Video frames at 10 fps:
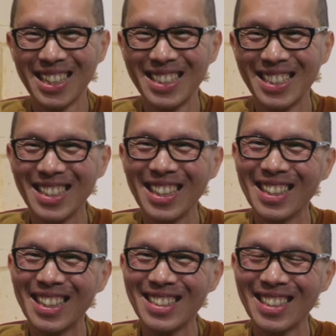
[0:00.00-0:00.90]
Just take
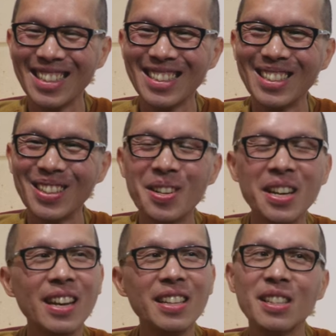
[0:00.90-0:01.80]
it as it is, you know.
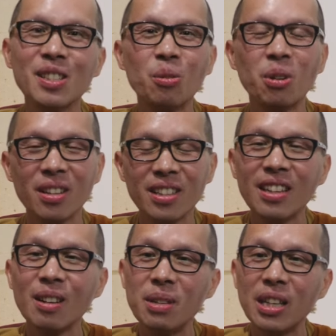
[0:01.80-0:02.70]
It's just the world,
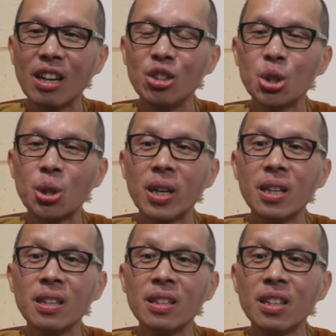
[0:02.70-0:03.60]
you know, being unsure,
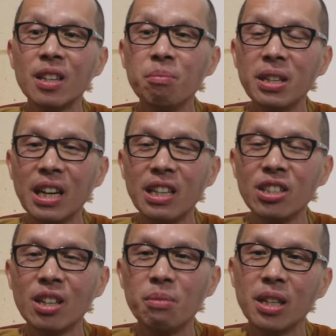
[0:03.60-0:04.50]
being
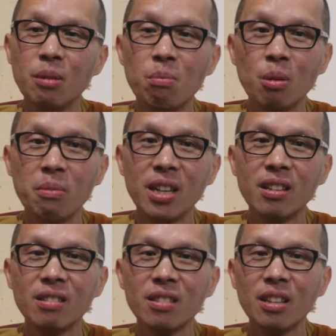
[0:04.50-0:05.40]
anicca, being
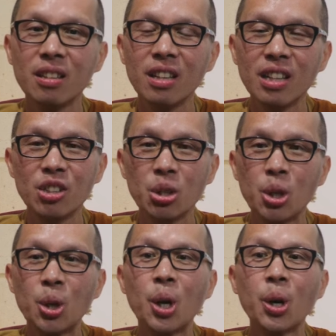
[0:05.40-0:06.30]
impermanent. It's not, nothing
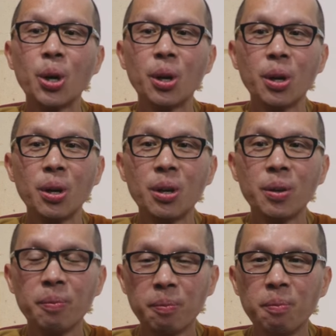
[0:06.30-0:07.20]
secure.
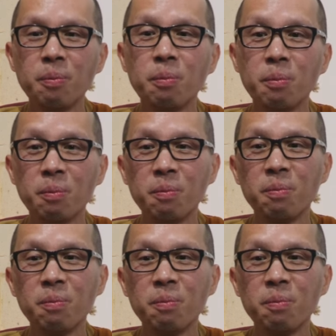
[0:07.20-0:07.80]
Mm-hmm.